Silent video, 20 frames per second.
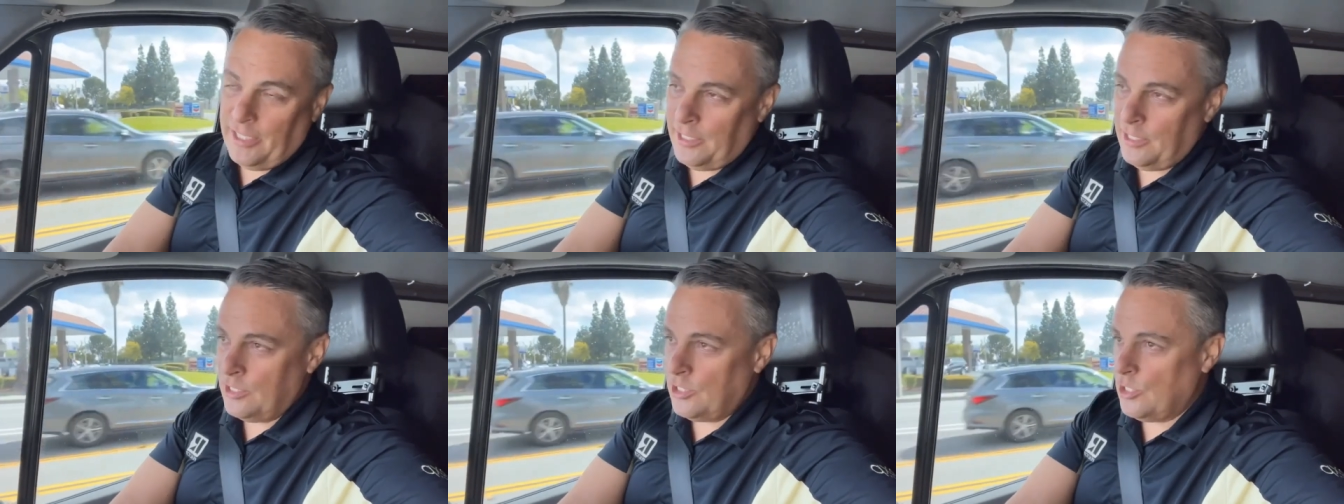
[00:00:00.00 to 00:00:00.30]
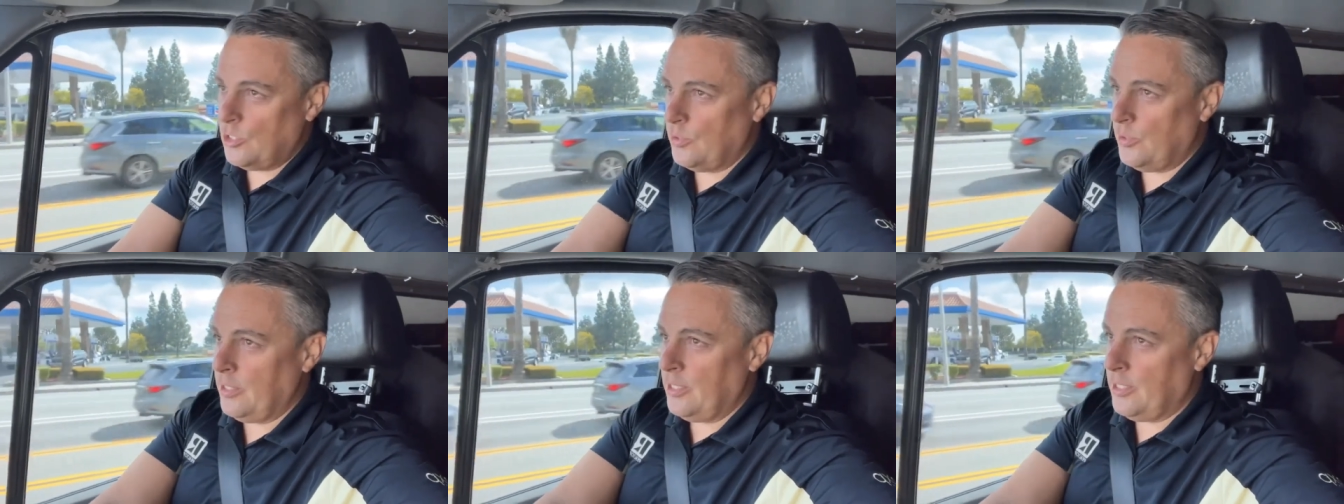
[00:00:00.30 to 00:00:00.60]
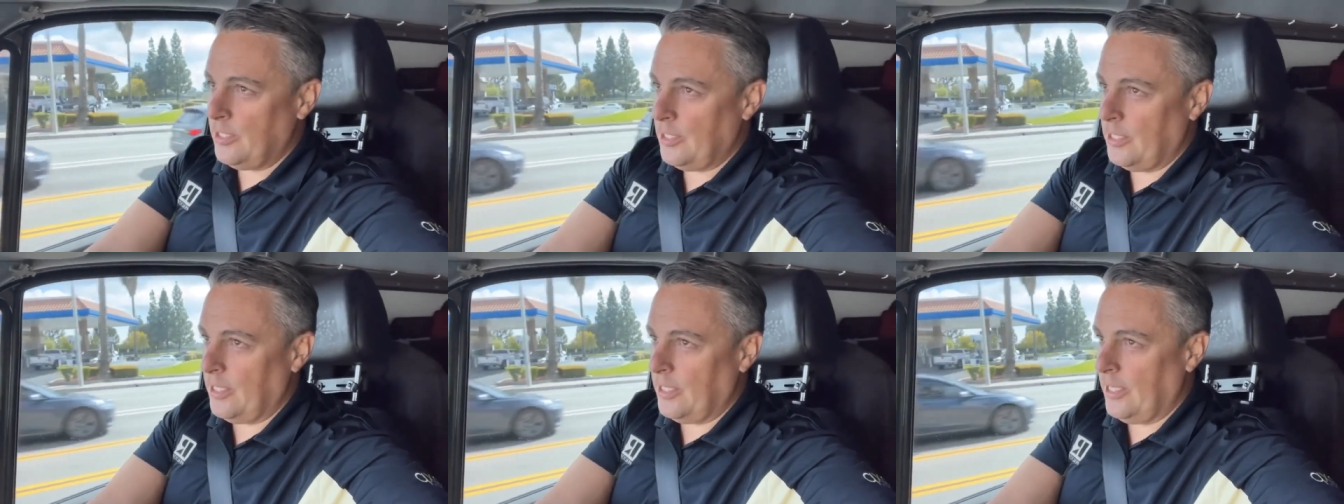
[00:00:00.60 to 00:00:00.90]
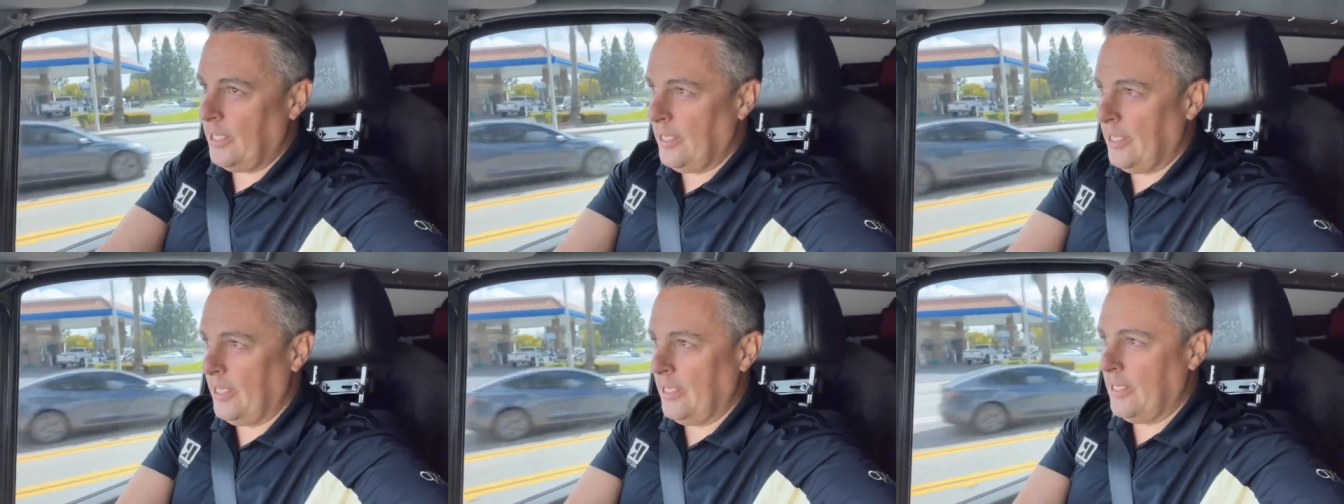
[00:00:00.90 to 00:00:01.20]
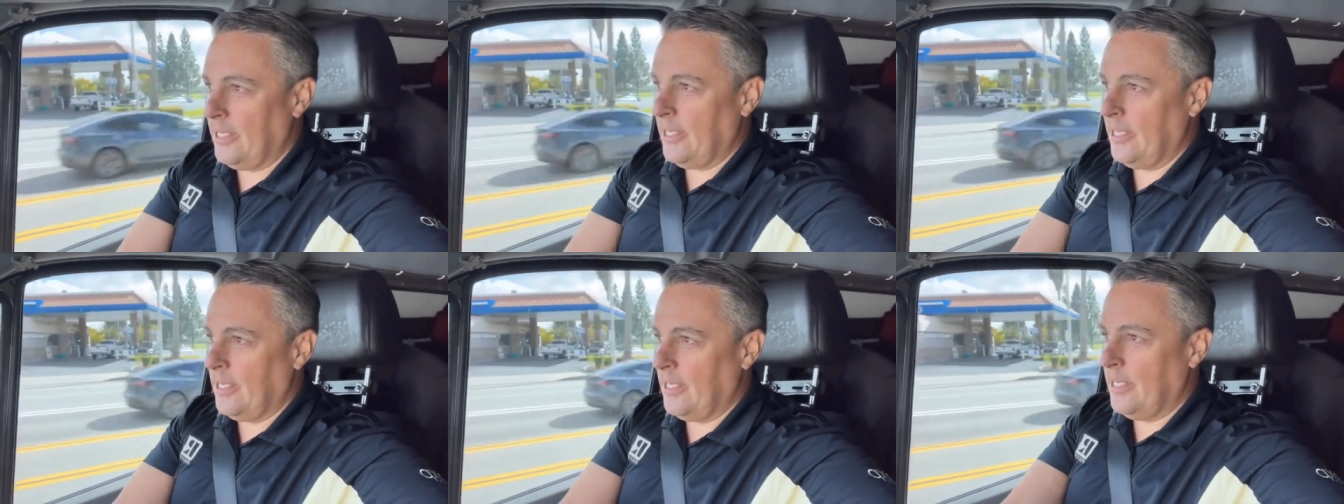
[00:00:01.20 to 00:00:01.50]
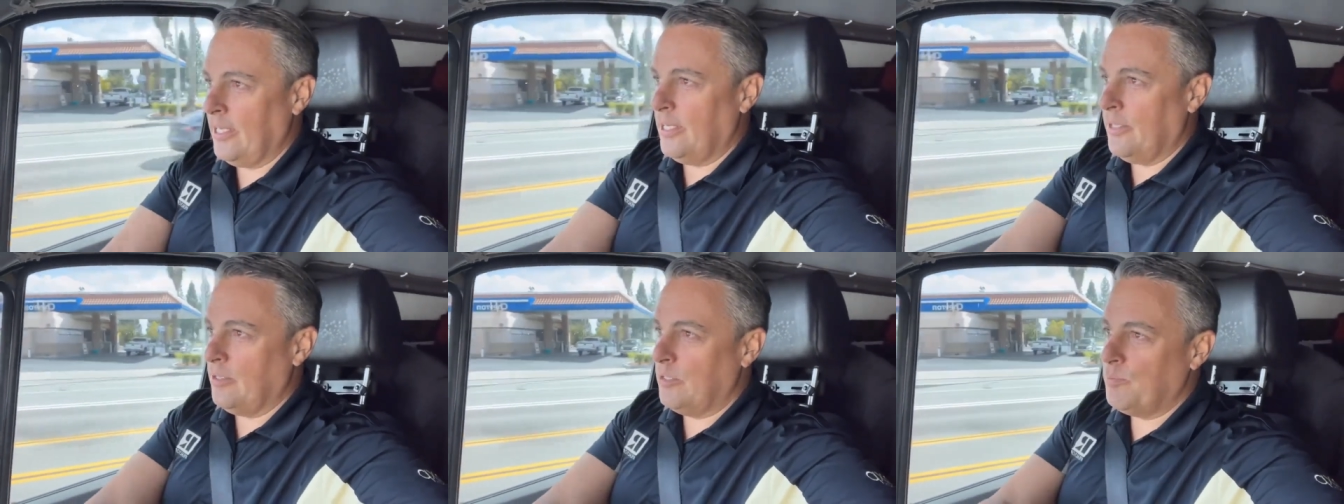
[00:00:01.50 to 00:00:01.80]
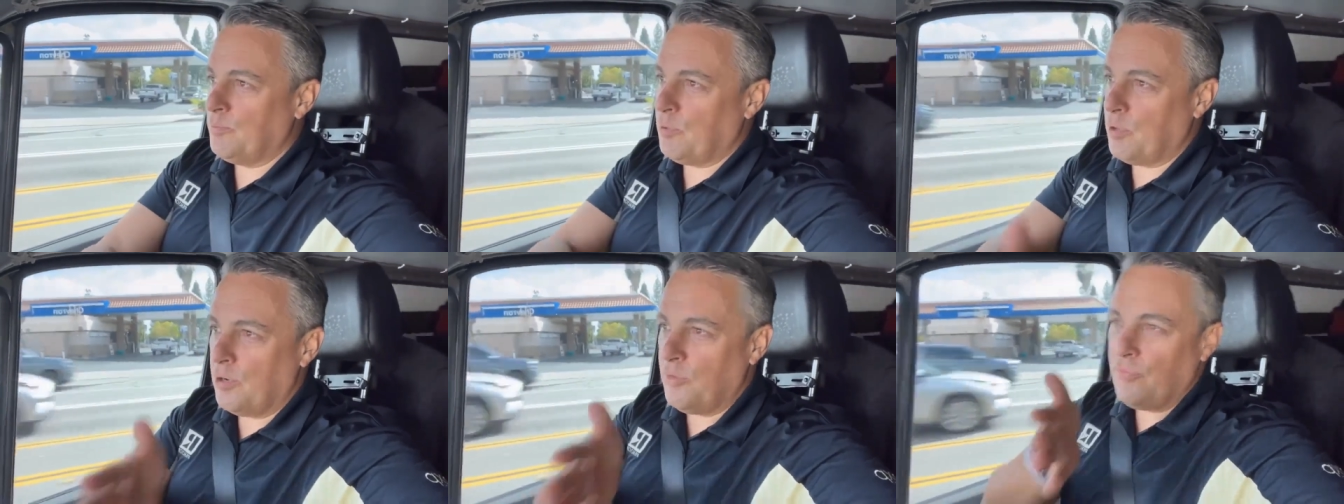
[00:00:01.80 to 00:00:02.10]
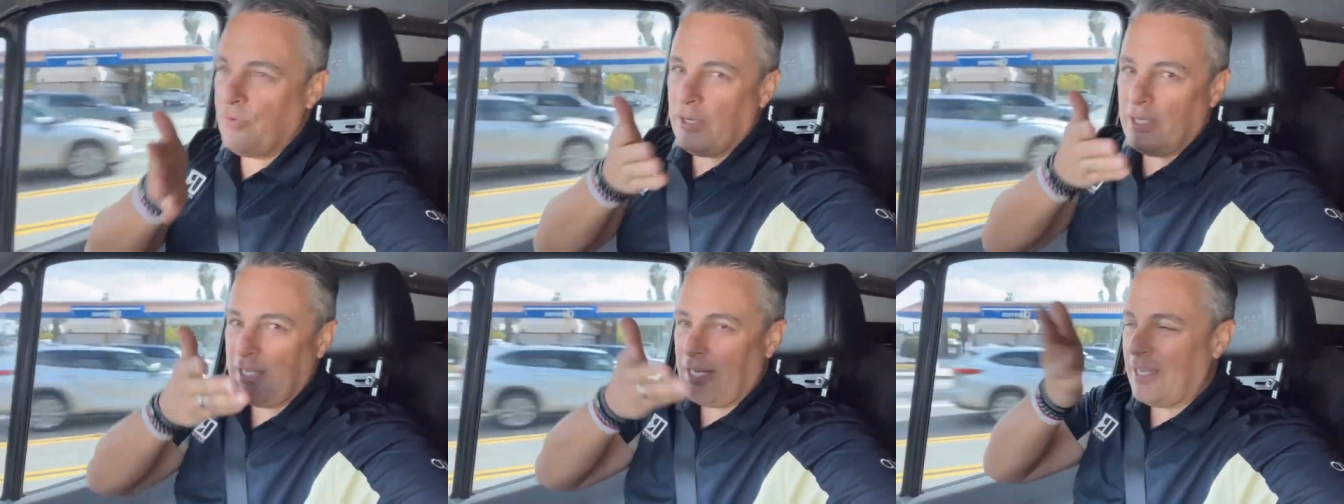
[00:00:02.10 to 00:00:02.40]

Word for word: into it, and it was perfect.